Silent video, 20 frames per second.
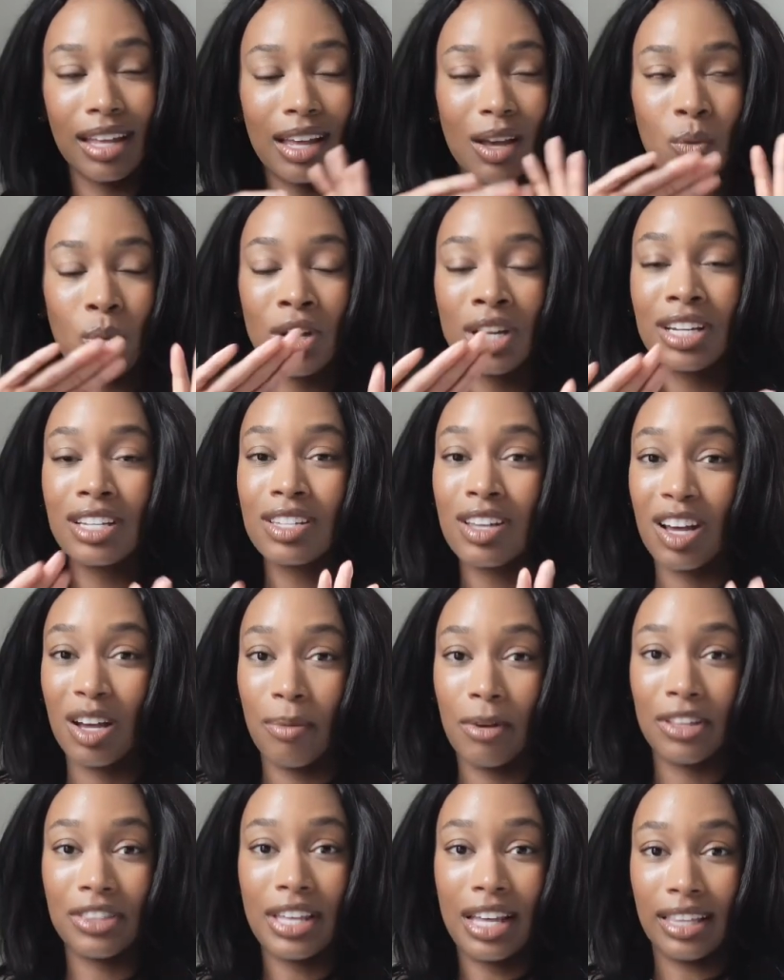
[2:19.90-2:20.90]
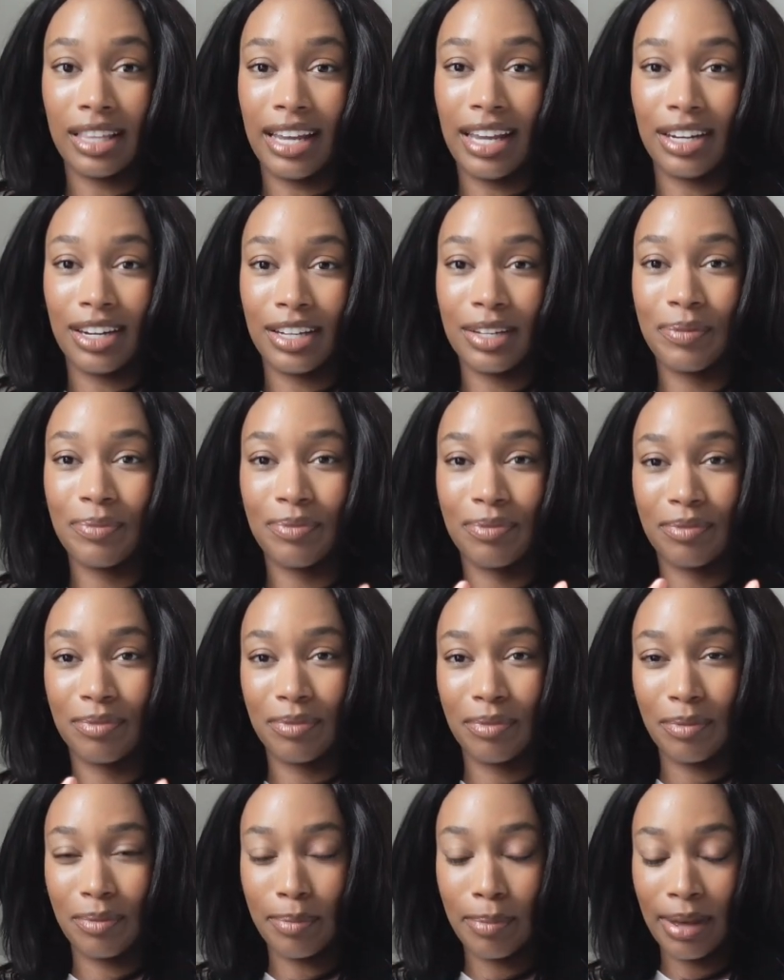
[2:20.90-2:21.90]
We're going to talk about that later,
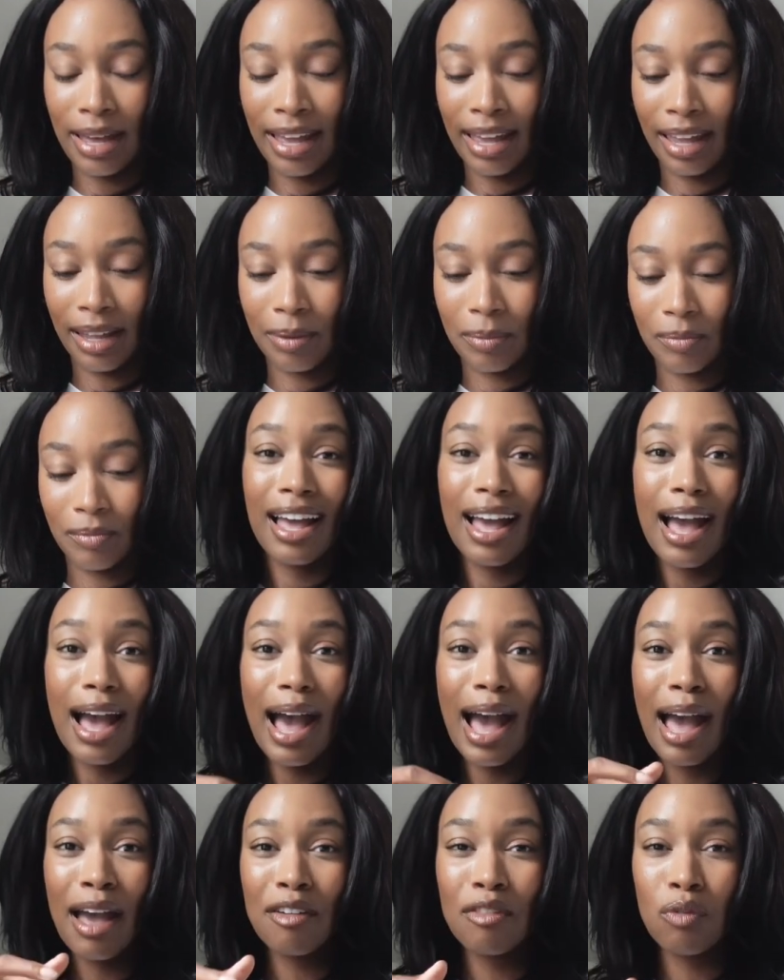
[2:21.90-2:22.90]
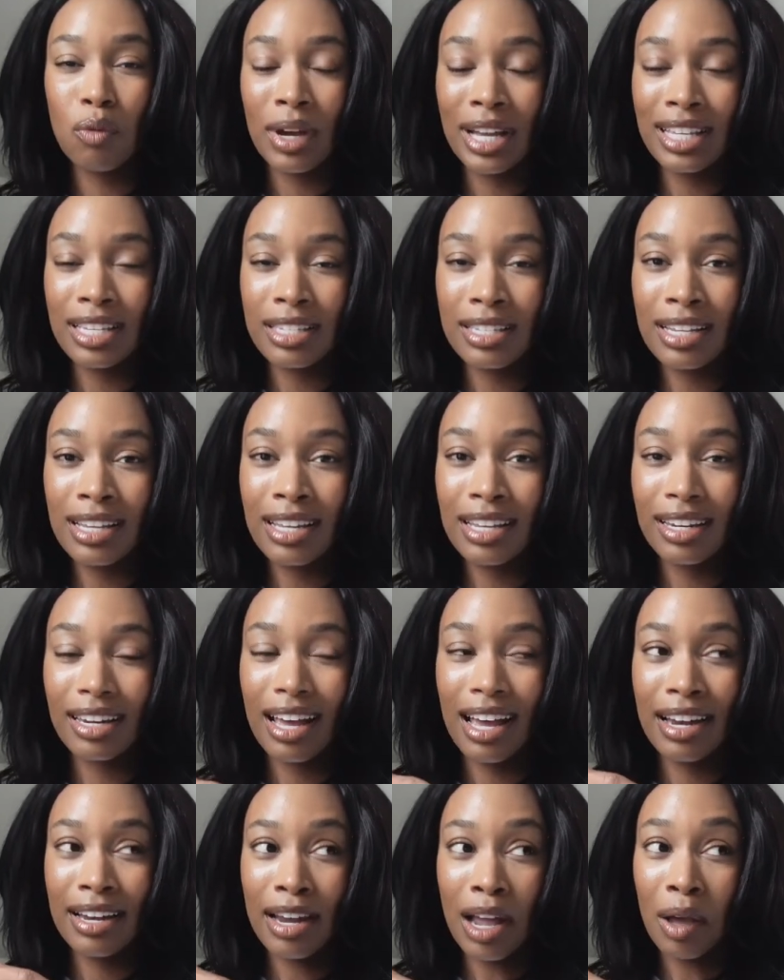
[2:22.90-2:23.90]
but I've wasted
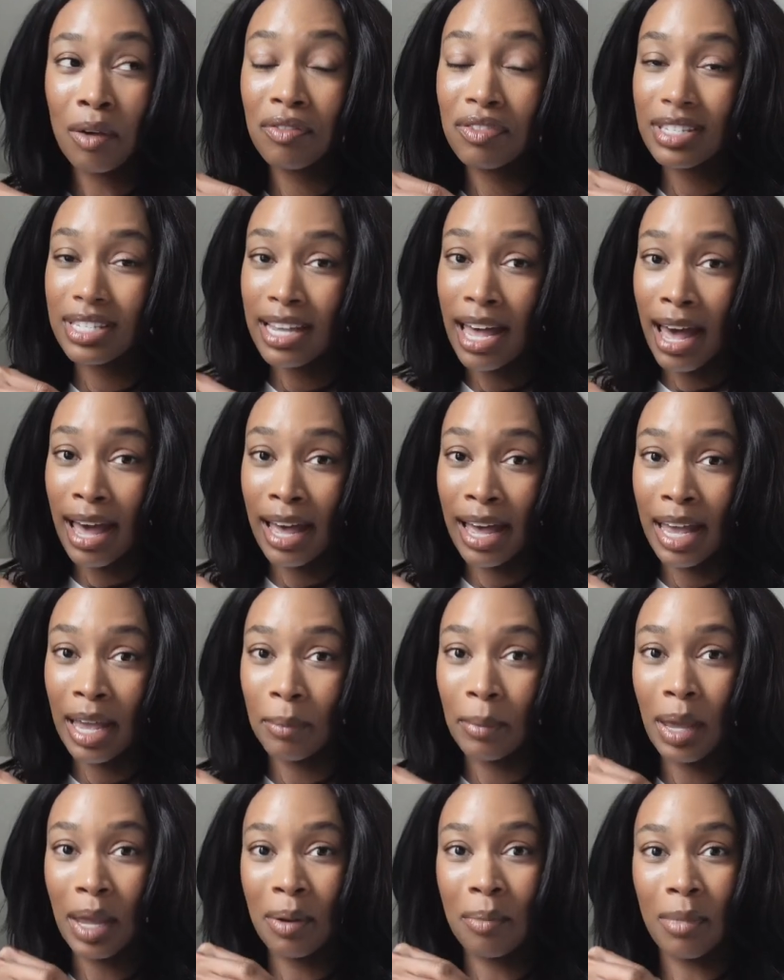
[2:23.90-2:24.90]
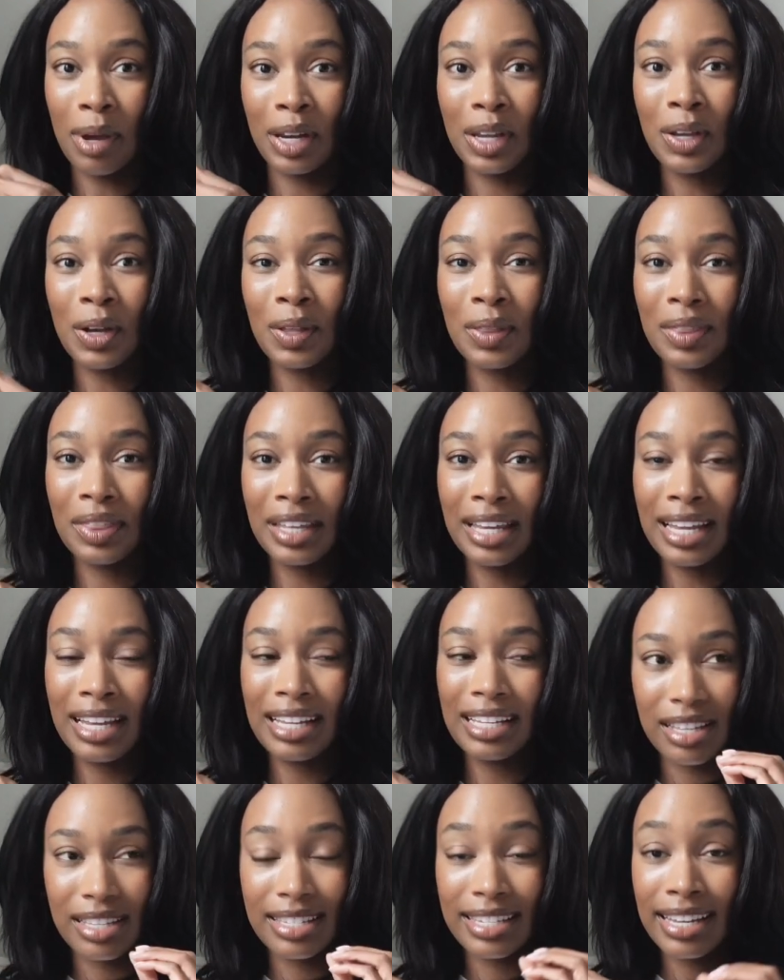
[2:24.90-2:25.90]
enough time and money on
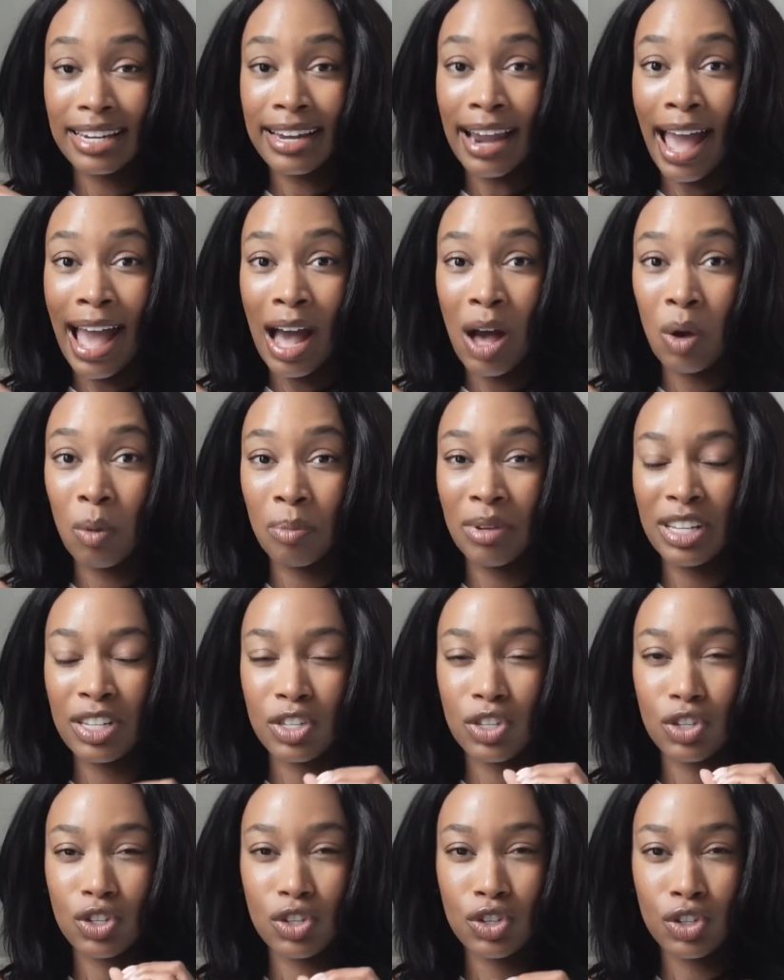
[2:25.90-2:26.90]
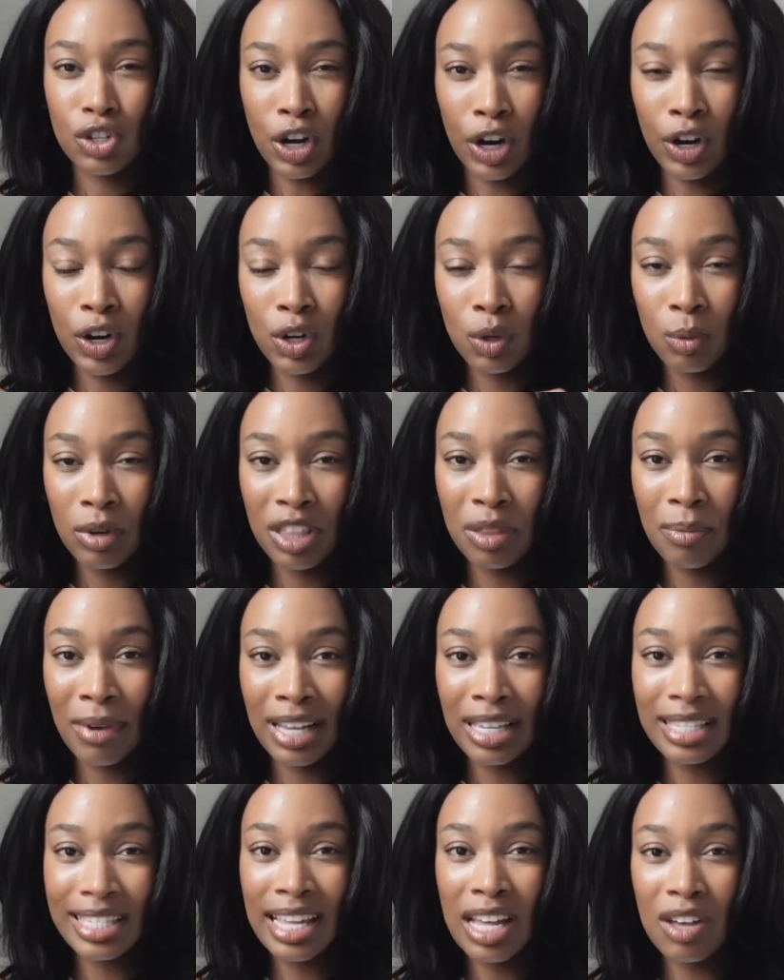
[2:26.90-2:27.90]
things to now be stern with
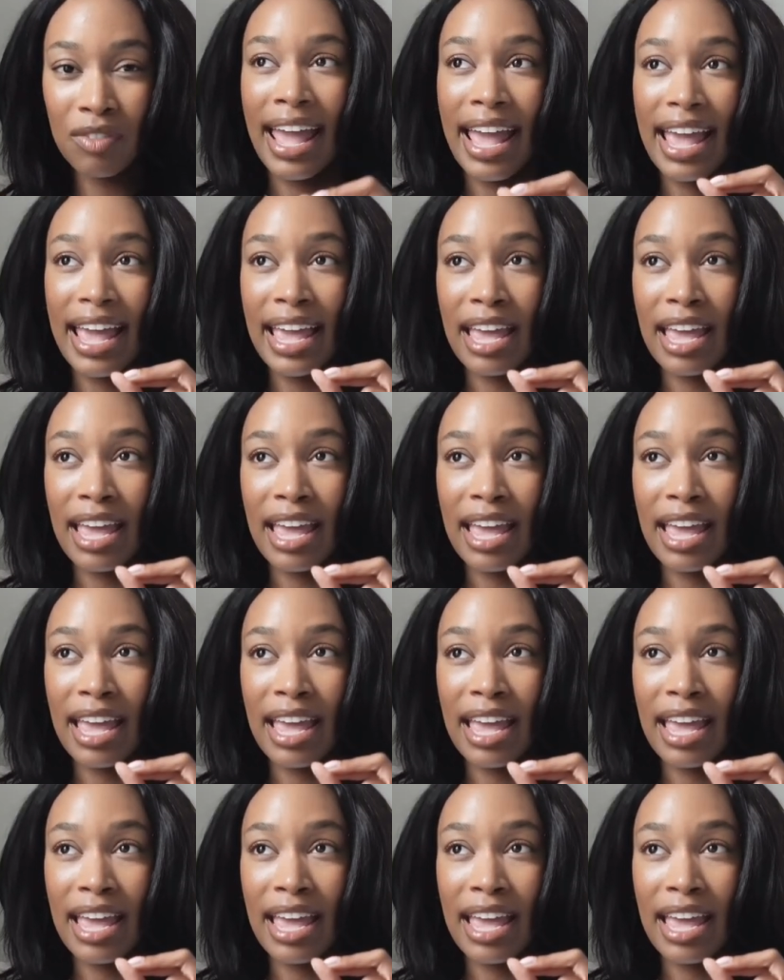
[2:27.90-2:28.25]
myself.